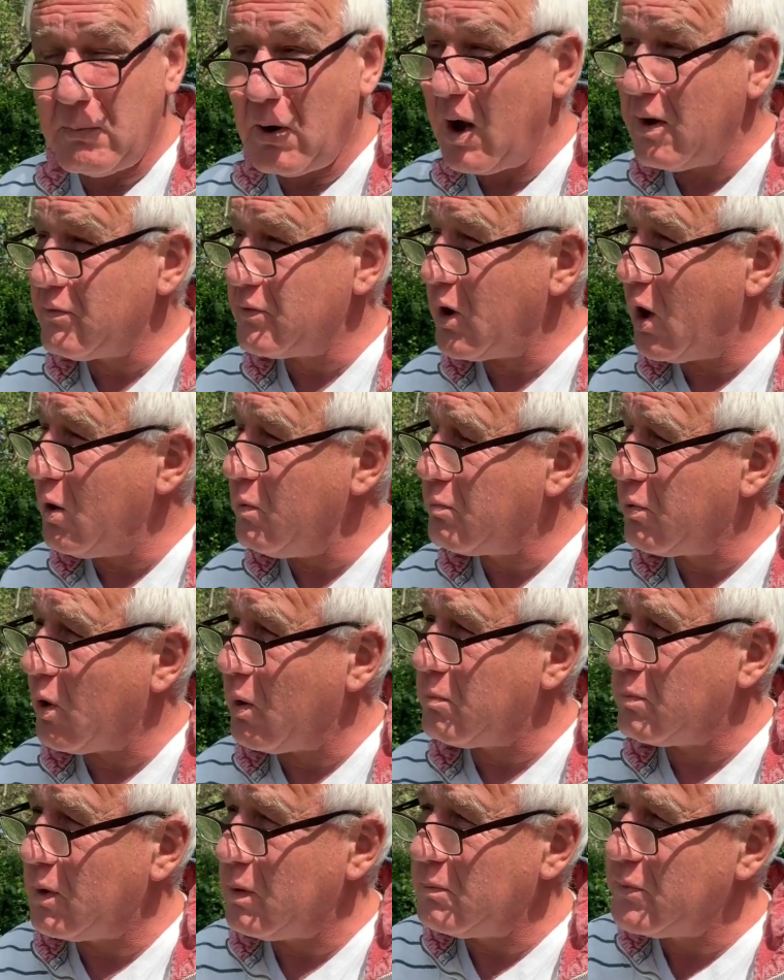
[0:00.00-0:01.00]
I have no
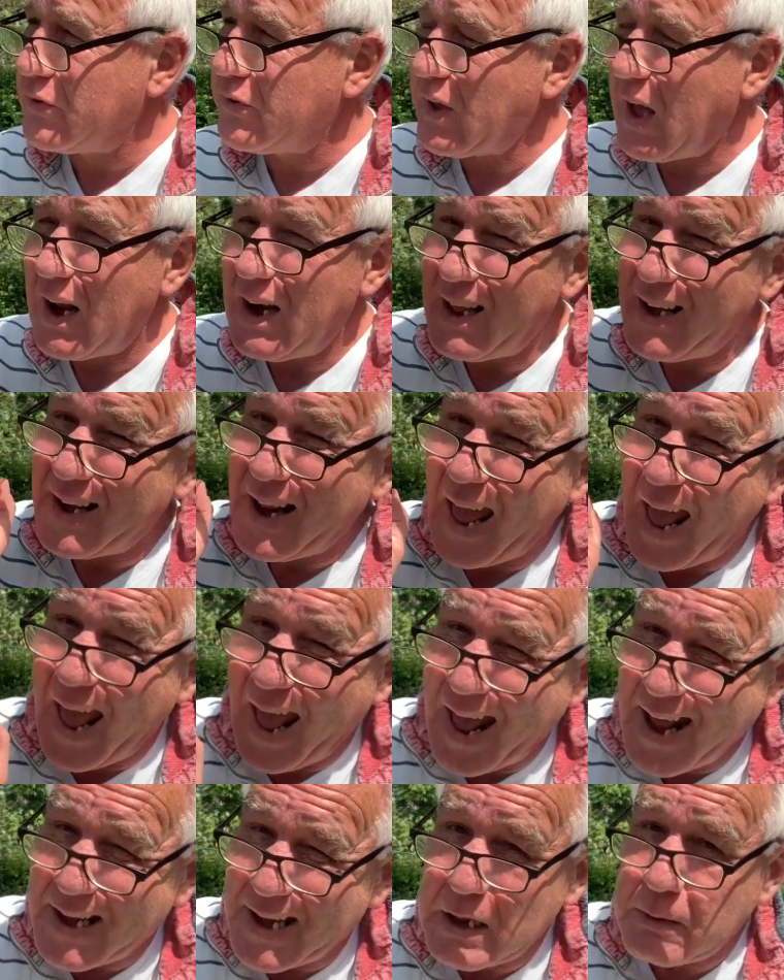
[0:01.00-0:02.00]
problem settling
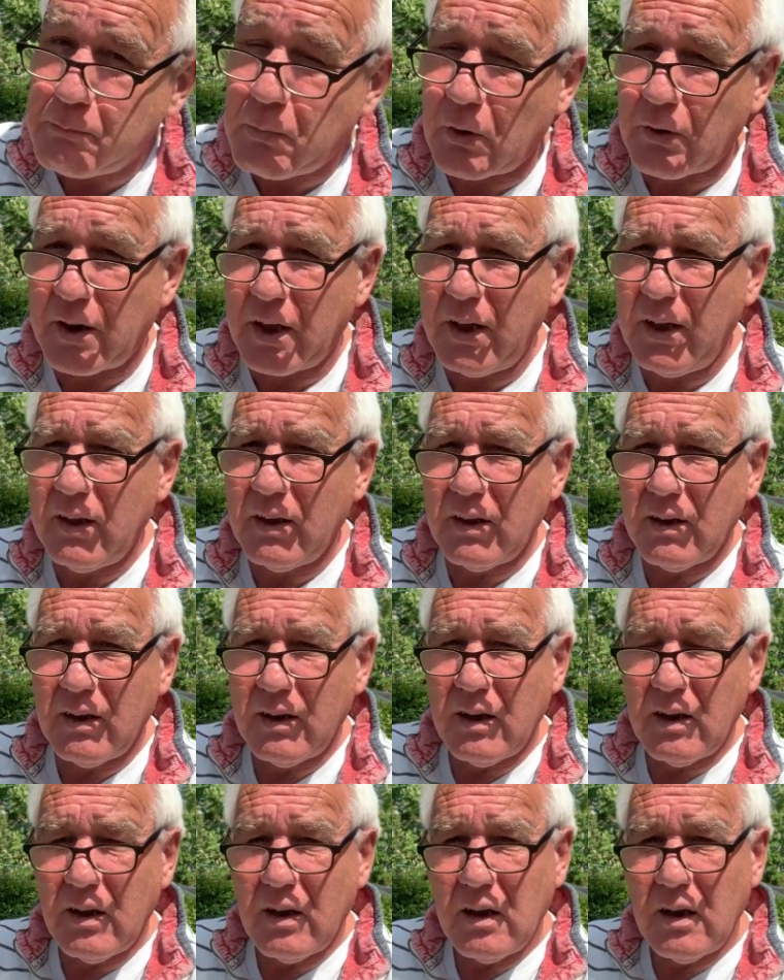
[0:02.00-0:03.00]
anybody
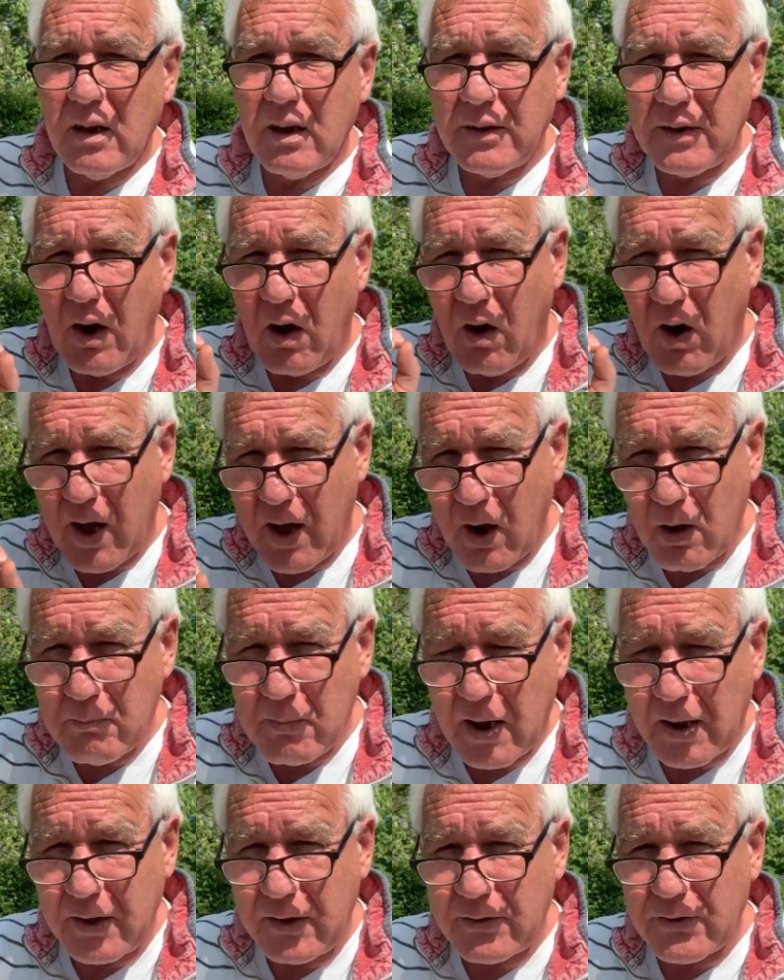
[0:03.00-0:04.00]
that I owe
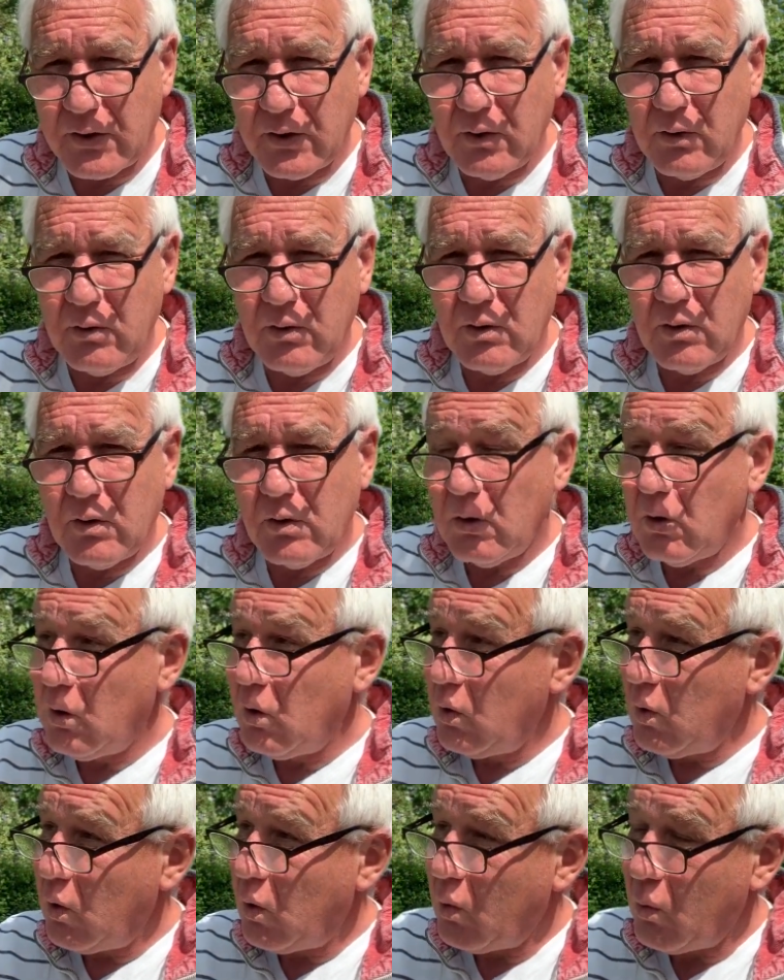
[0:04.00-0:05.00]
money to
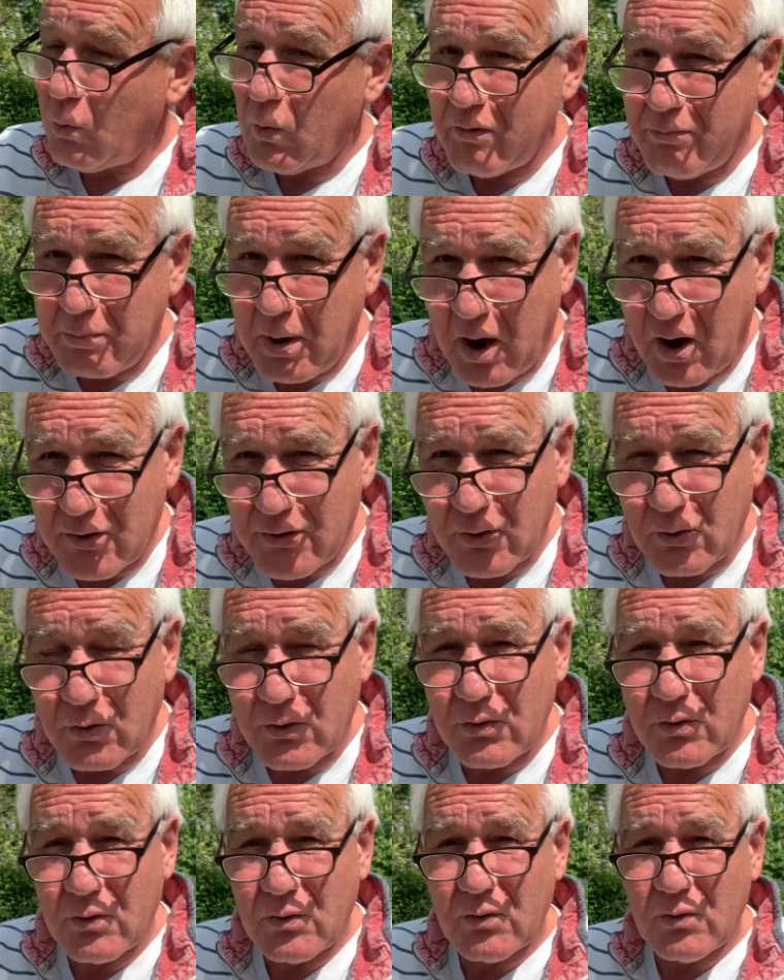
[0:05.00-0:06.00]
with
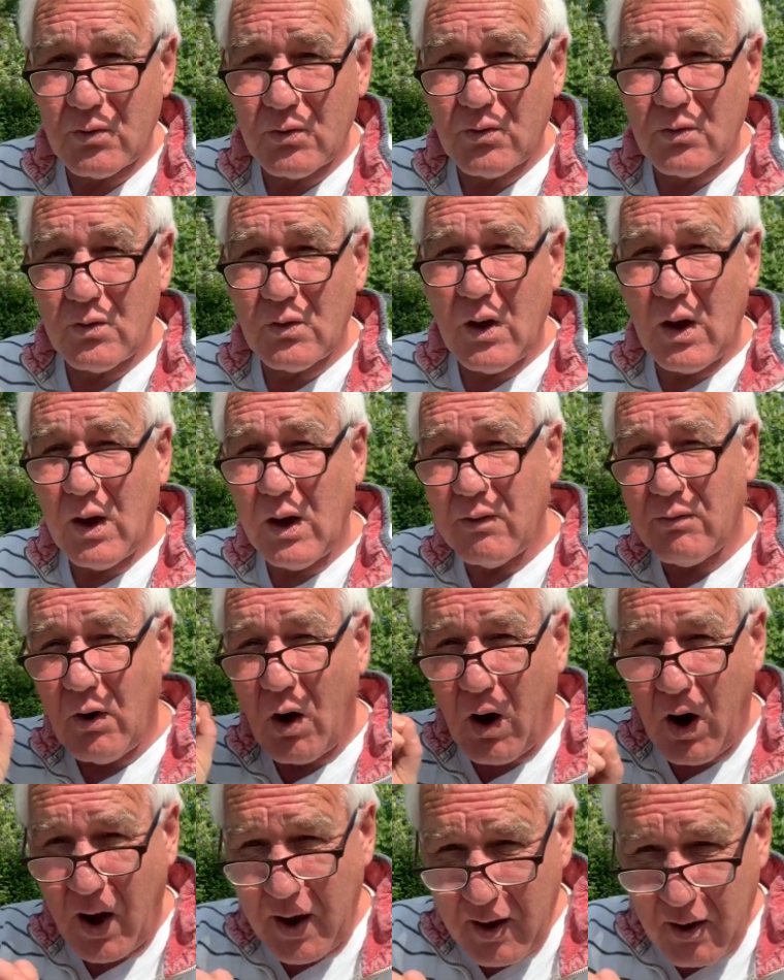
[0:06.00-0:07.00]
parcels. If
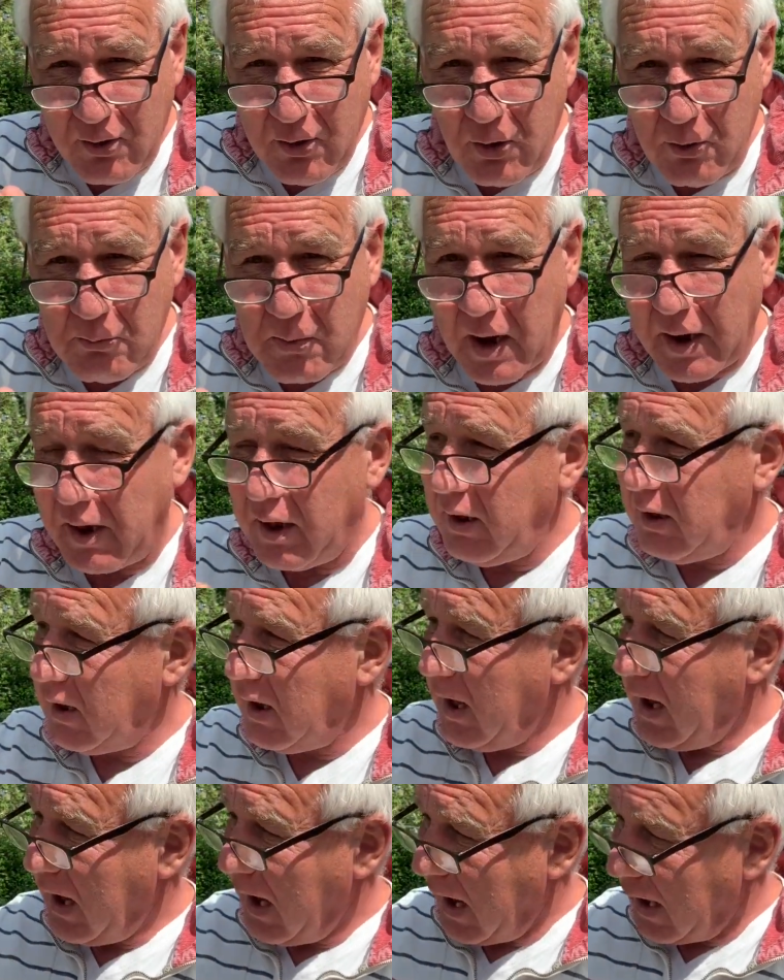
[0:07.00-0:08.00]
I owe you money
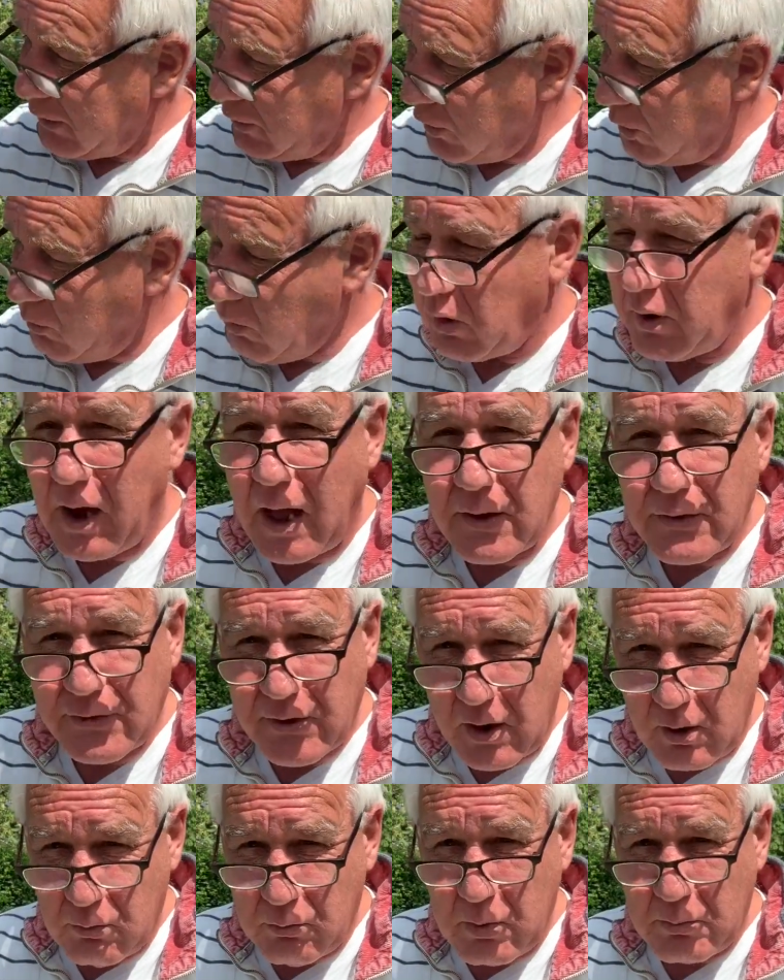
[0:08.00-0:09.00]
and you want that
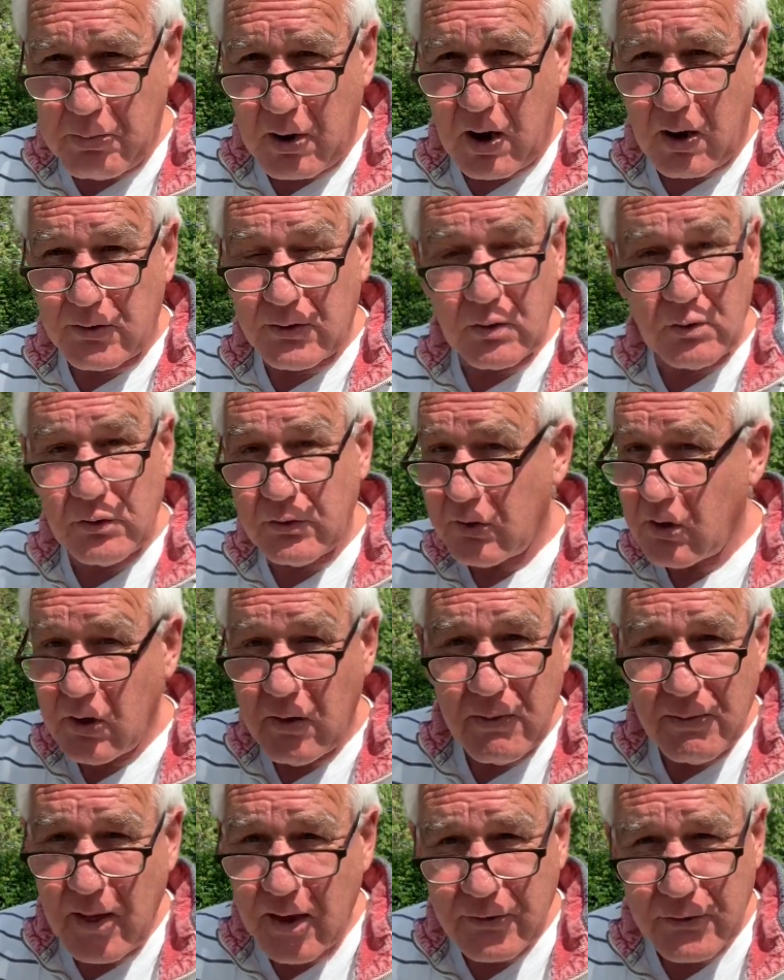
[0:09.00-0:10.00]
settled with parcels,
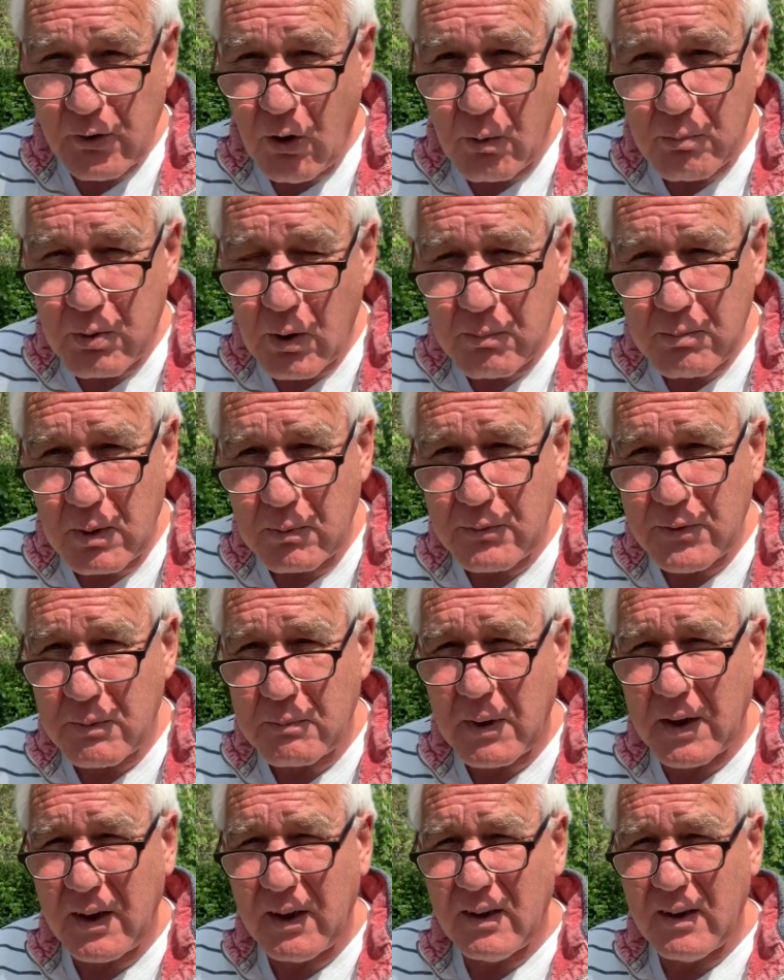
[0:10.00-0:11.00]
that's not a problem to me.